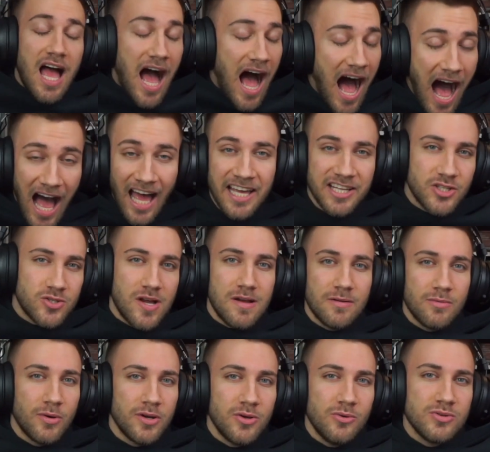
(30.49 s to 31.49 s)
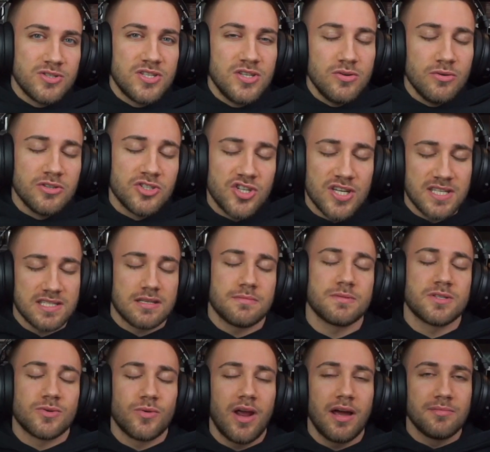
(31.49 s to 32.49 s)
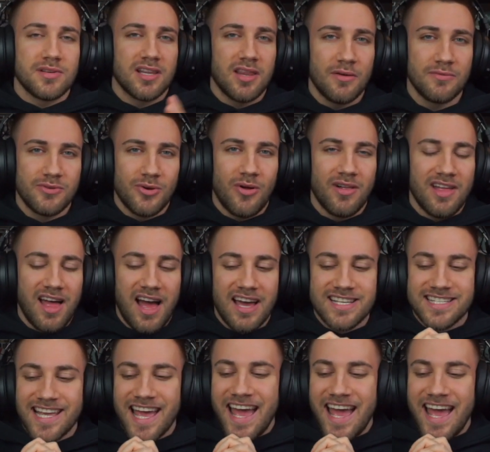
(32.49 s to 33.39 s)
Hi to everyone who's new and just subscribed. I love you all, guys.